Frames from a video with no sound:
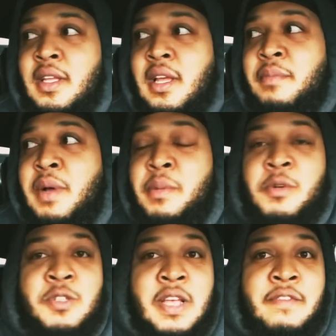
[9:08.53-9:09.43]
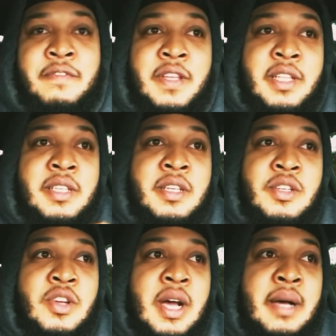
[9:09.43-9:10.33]
I'm almost at 50
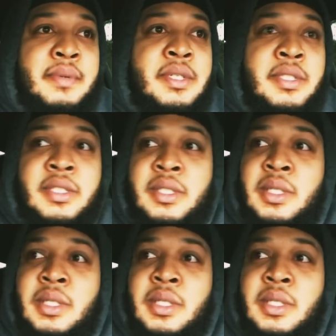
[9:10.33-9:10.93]
subscribers.